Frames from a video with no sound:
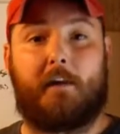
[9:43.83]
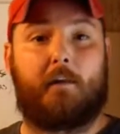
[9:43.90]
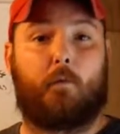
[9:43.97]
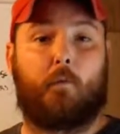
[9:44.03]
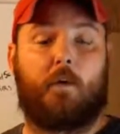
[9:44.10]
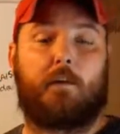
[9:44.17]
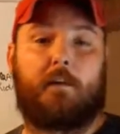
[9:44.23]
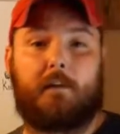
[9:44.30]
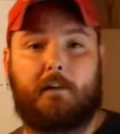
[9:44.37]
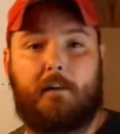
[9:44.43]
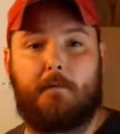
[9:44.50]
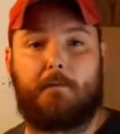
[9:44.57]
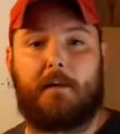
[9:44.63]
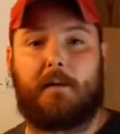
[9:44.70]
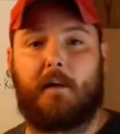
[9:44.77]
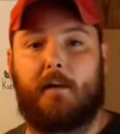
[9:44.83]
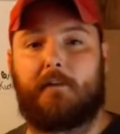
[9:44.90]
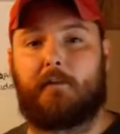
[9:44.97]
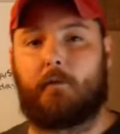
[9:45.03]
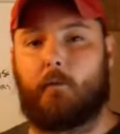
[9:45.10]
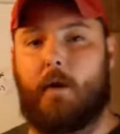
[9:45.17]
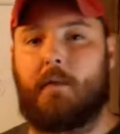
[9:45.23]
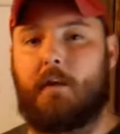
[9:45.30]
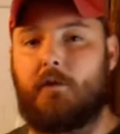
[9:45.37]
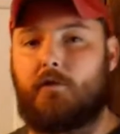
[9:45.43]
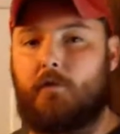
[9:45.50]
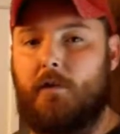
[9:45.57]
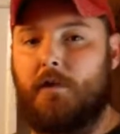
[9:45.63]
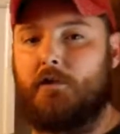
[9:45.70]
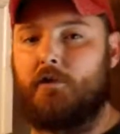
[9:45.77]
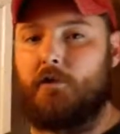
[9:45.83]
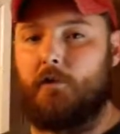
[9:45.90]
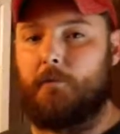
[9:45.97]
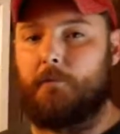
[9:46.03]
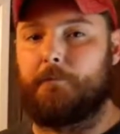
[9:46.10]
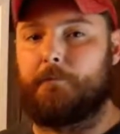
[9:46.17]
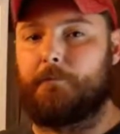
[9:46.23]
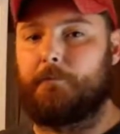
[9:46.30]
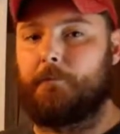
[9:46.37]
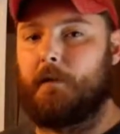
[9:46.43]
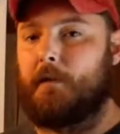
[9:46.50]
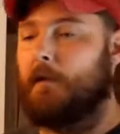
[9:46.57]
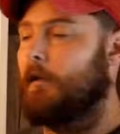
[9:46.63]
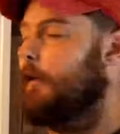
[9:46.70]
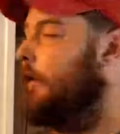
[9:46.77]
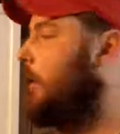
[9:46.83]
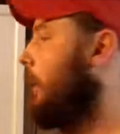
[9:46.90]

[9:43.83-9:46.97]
earns your respect? And that you respect ownership with the